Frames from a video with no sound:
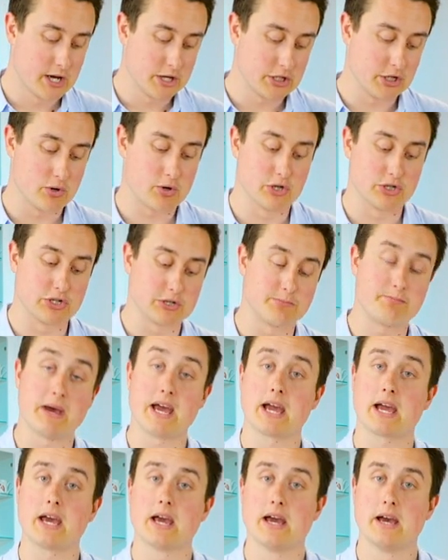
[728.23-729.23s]
You could just
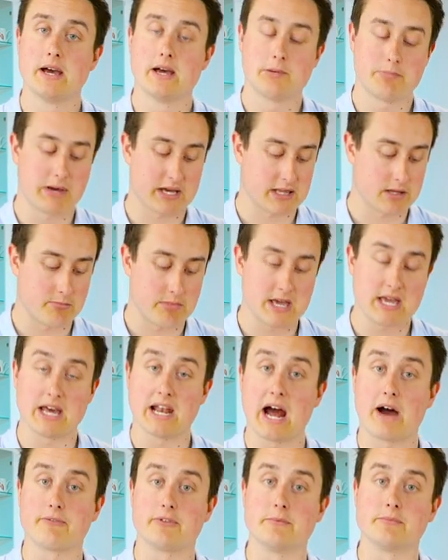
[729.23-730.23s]
pick, pick the meat
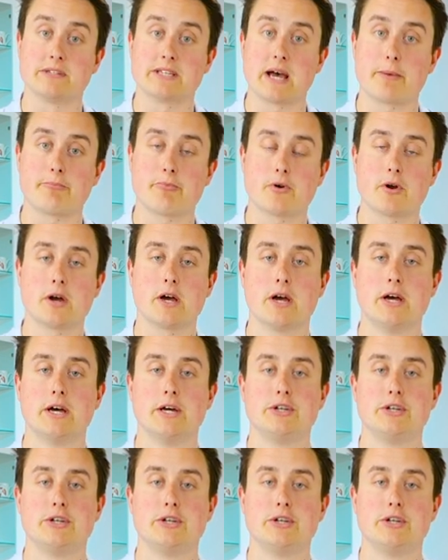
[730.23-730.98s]
and have them separate.